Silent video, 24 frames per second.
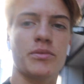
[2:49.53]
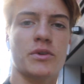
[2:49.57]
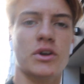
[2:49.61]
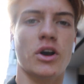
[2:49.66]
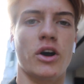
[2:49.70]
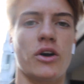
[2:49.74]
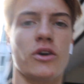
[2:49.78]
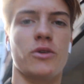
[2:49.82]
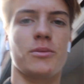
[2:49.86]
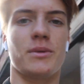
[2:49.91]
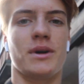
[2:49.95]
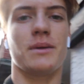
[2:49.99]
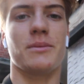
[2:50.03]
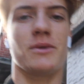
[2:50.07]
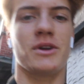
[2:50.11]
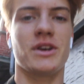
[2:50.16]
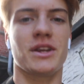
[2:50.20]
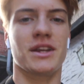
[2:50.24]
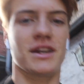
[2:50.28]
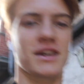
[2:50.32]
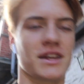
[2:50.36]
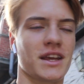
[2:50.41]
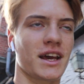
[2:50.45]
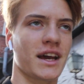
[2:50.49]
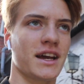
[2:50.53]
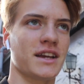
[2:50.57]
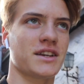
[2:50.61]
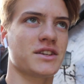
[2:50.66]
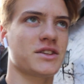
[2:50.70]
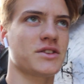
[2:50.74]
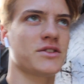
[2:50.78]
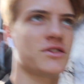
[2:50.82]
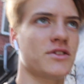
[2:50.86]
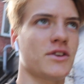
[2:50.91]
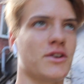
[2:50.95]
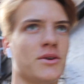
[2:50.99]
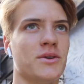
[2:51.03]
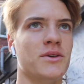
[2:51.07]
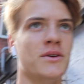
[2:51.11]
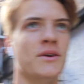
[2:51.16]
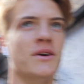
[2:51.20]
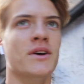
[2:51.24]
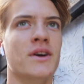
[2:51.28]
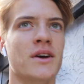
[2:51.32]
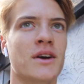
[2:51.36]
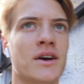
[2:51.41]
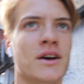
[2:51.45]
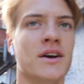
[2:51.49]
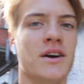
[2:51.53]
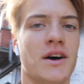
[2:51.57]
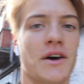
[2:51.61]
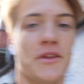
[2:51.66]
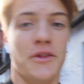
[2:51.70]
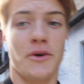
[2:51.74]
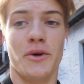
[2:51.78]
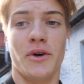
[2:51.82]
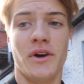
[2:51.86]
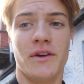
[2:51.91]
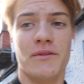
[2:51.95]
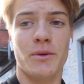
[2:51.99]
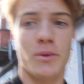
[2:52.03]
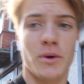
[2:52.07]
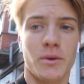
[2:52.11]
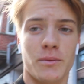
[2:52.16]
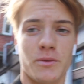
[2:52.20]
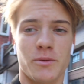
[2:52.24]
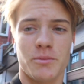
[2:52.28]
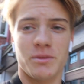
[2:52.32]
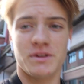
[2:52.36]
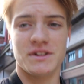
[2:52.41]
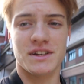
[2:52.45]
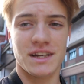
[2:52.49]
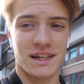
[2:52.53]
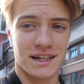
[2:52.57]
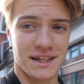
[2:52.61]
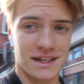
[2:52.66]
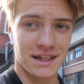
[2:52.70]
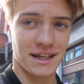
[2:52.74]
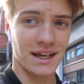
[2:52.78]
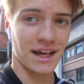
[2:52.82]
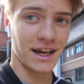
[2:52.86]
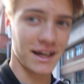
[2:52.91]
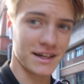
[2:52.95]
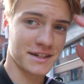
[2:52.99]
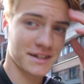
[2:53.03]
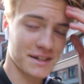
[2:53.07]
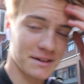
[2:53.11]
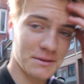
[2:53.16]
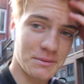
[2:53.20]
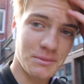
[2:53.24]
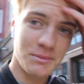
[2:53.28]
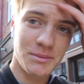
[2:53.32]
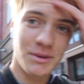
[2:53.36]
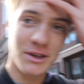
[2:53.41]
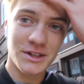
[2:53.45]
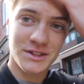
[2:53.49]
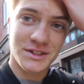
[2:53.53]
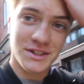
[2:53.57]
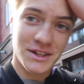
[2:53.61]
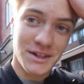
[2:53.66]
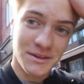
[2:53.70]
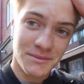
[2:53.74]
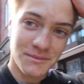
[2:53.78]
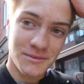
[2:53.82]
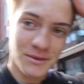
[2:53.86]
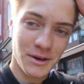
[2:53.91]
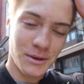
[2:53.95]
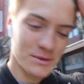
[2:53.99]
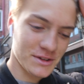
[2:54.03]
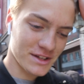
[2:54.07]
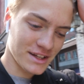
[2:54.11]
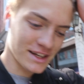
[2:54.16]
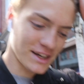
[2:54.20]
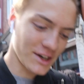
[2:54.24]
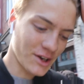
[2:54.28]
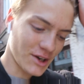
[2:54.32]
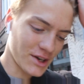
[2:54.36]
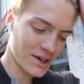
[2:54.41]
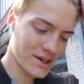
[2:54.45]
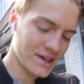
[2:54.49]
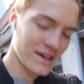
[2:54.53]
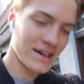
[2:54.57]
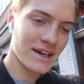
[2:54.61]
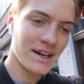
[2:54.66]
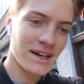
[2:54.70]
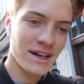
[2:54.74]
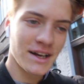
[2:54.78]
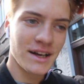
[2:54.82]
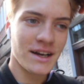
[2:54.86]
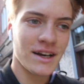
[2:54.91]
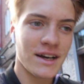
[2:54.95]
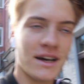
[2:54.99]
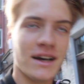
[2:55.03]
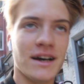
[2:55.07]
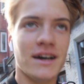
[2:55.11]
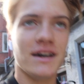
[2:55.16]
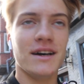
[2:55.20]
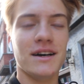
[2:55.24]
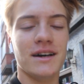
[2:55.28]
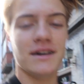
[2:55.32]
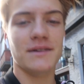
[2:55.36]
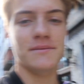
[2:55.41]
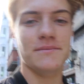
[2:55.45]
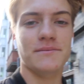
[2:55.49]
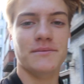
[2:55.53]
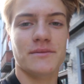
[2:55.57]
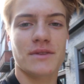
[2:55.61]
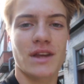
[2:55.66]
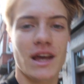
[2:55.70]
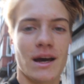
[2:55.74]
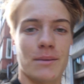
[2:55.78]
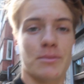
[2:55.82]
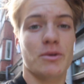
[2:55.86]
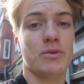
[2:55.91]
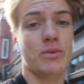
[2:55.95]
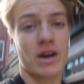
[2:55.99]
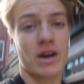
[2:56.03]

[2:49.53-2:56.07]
got all my money in cash, so I thought everyone would be taking cash, but obviously not. Yeah, but